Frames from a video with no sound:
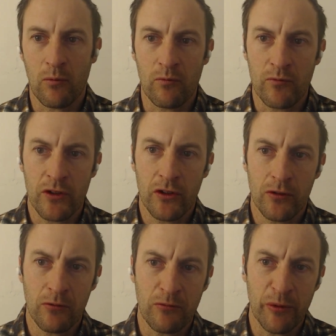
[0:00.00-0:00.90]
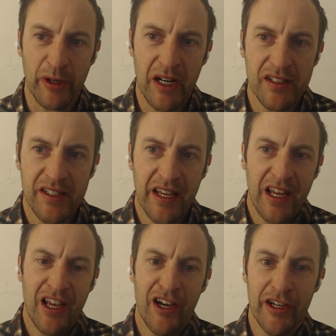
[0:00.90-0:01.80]
With regards to
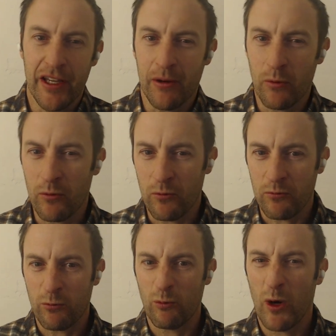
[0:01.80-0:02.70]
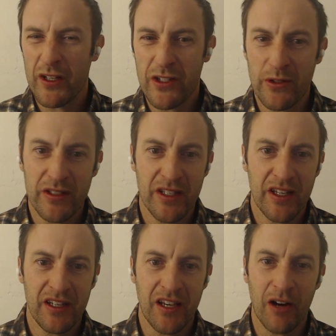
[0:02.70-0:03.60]
AI, how do you see